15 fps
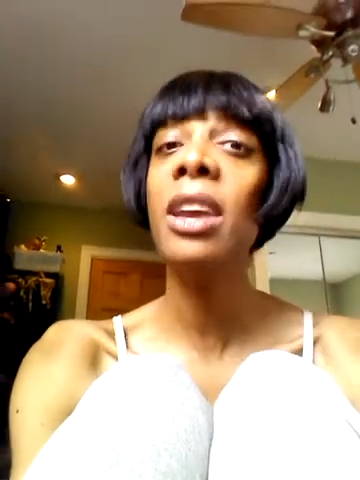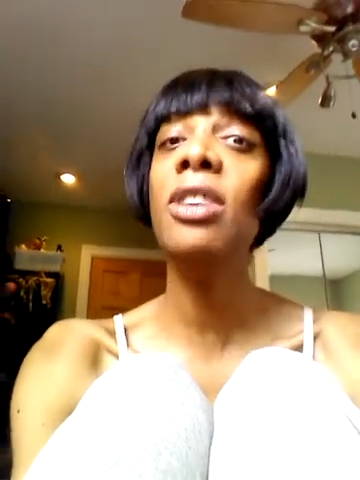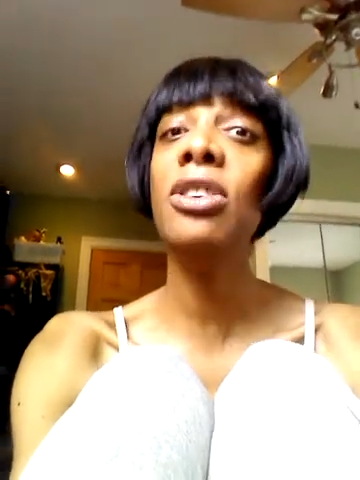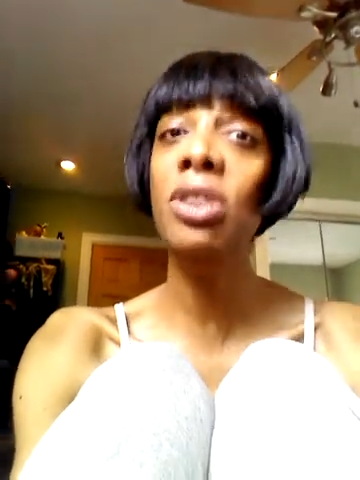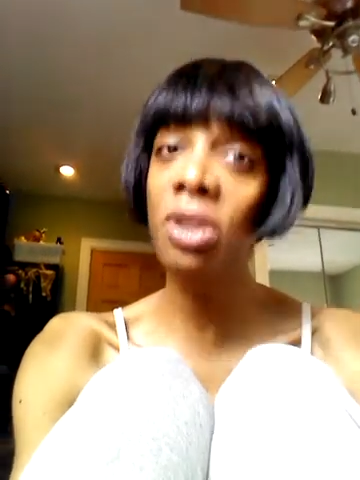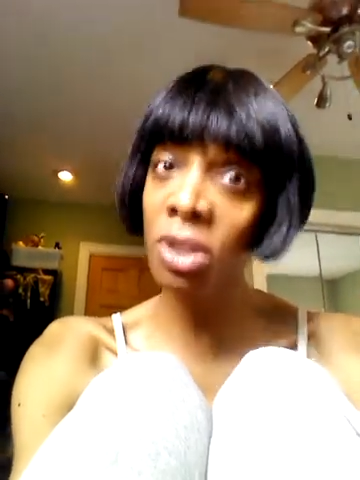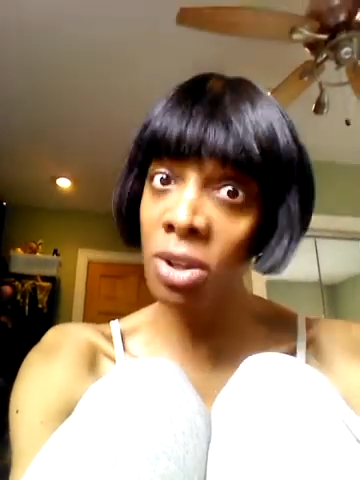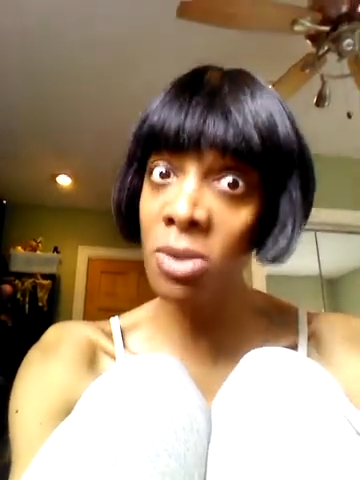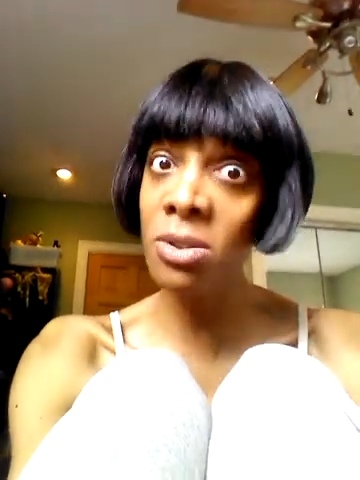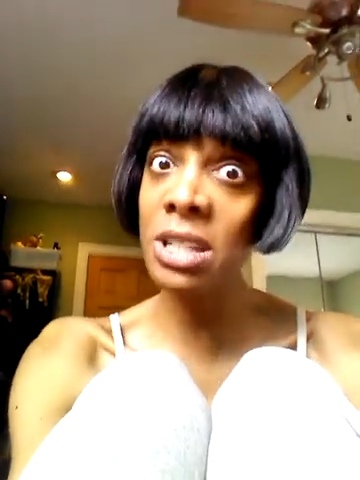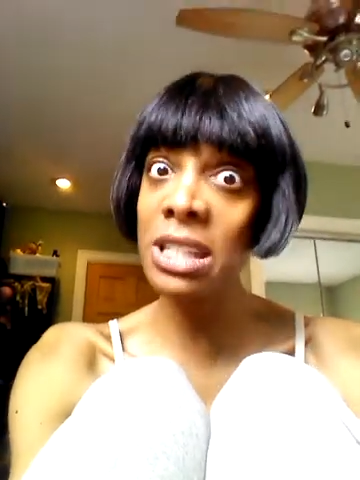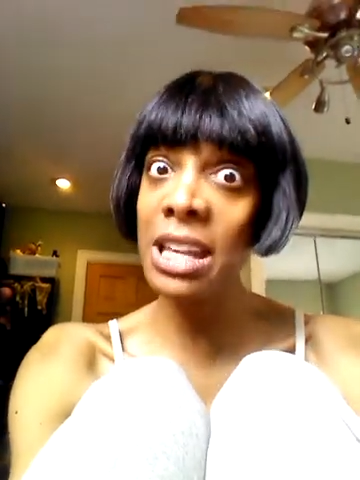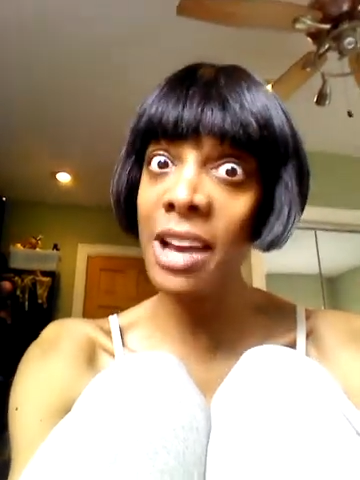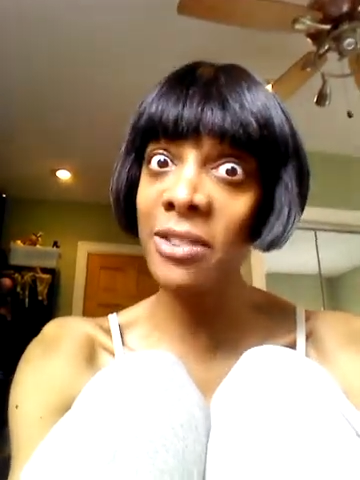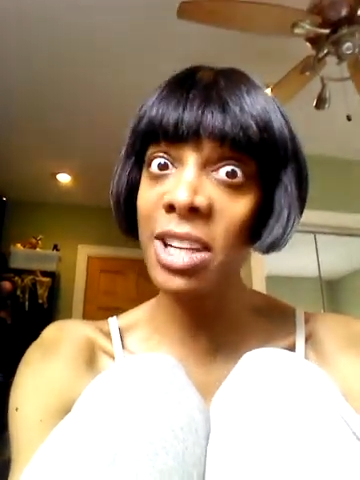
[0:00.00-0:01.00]
You
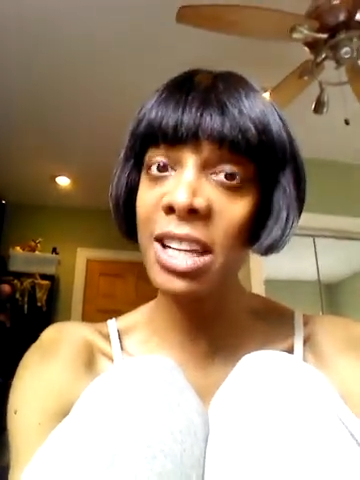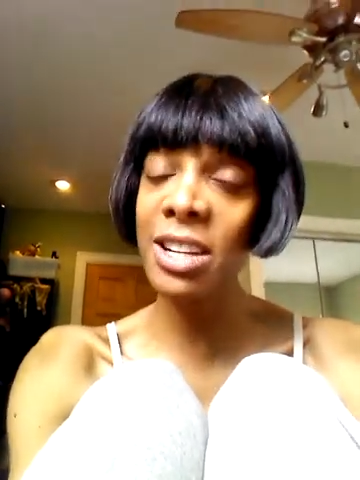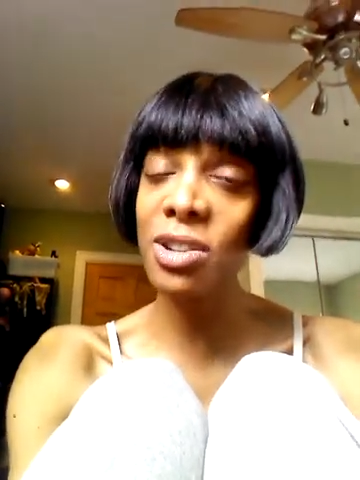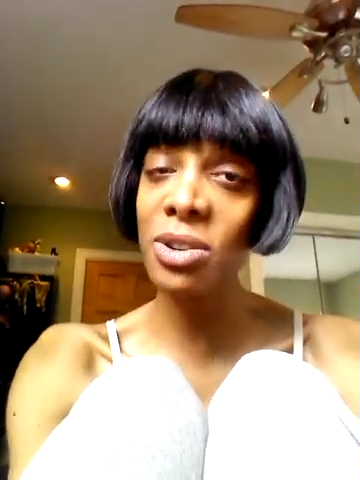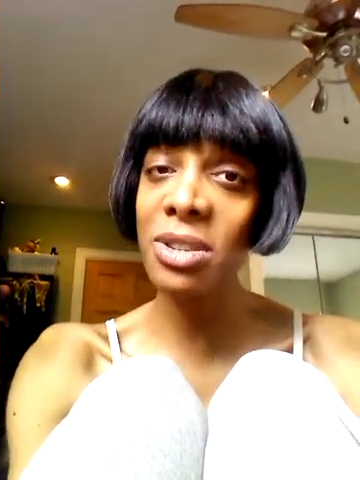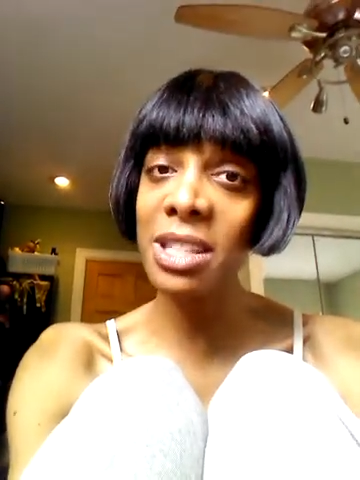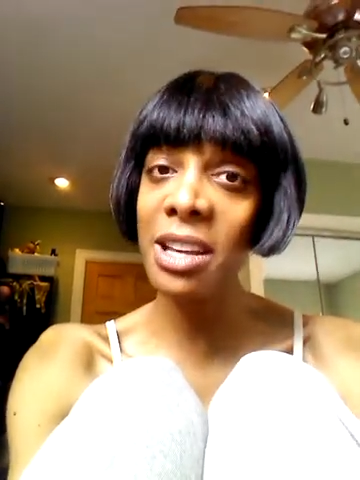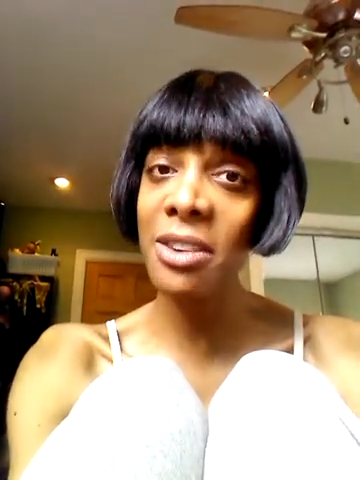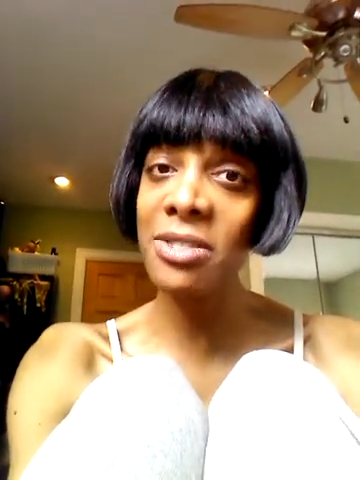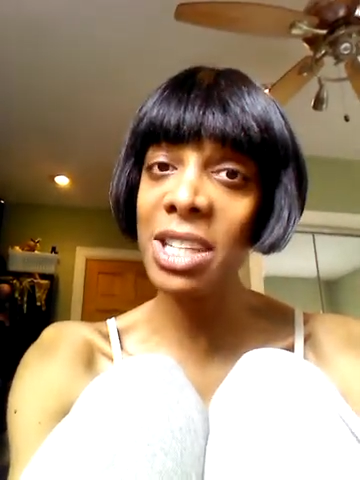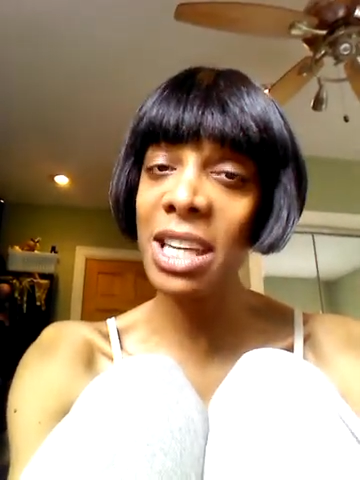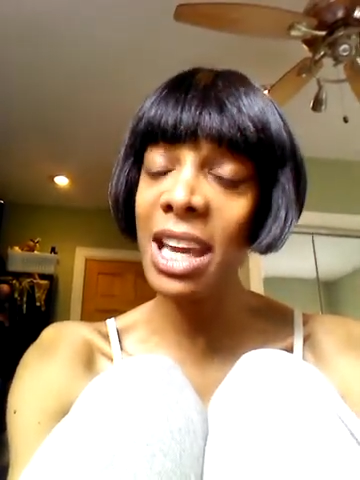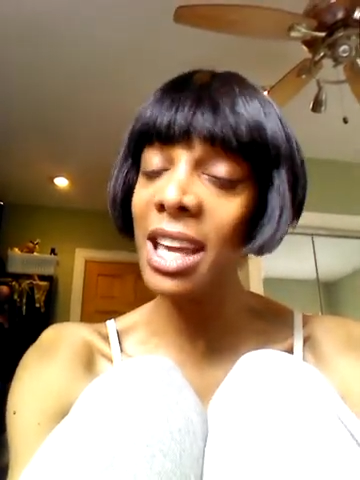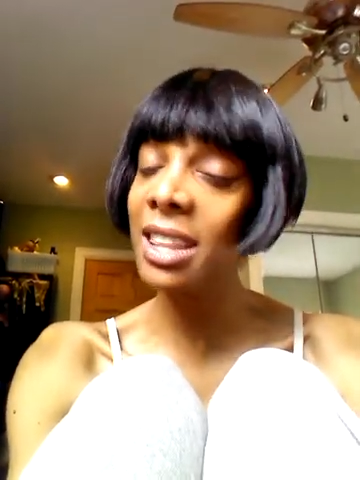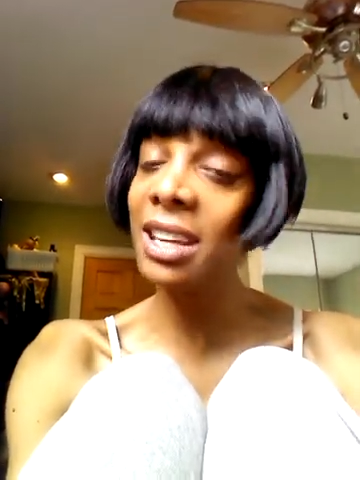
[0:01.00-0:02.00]
just have to get yourself
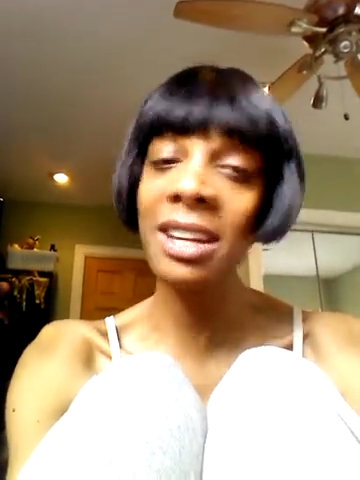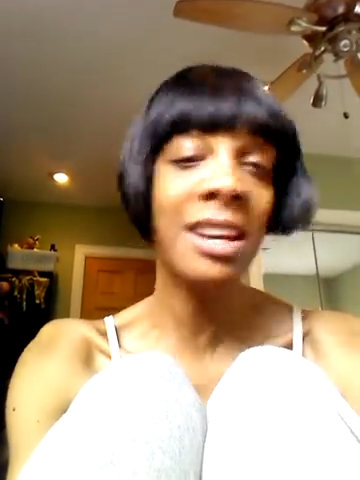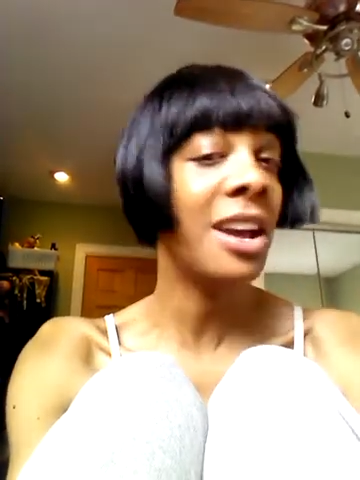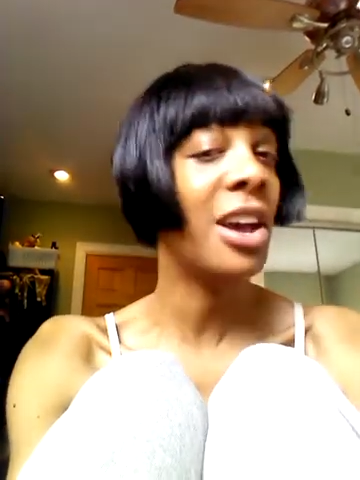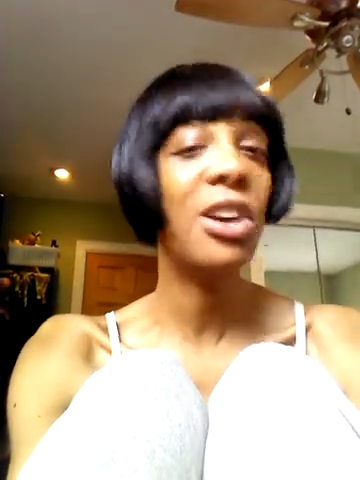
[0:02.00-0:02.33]
together.